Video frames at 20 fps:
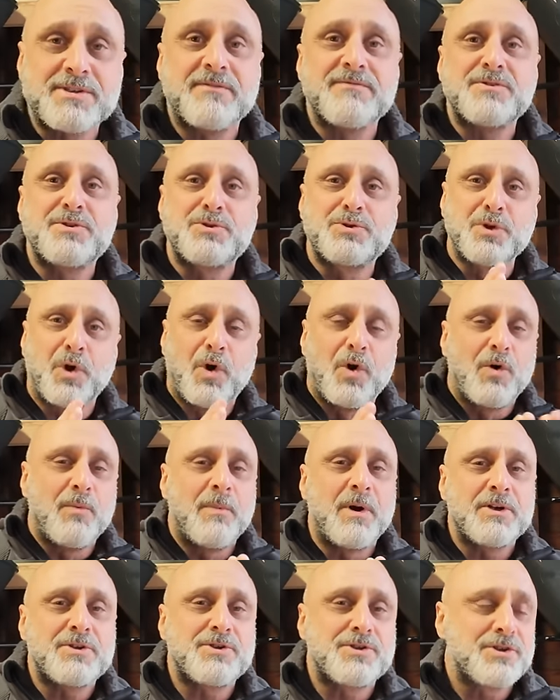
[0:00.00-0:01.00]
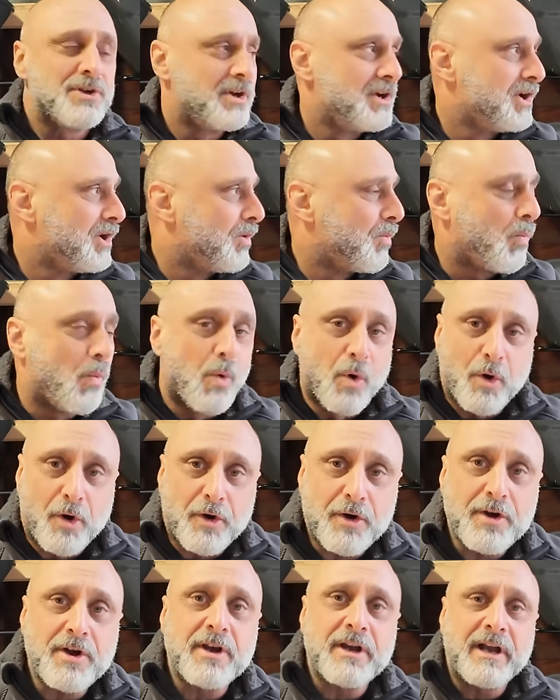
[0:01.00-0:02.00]
of so much
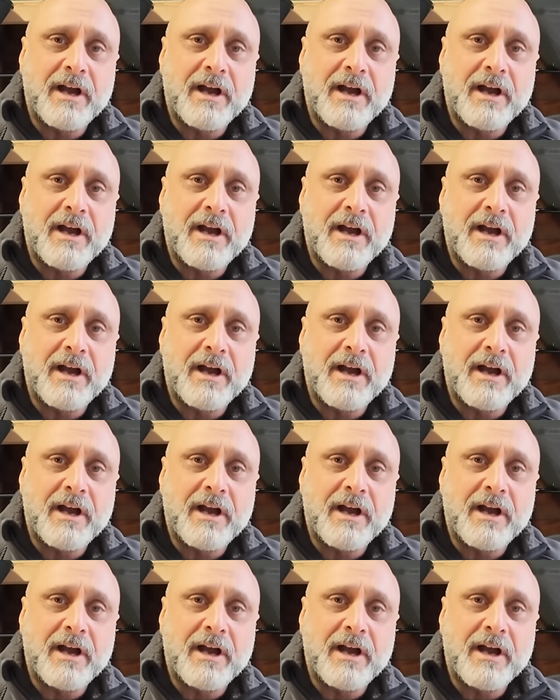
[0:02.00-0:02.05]
work,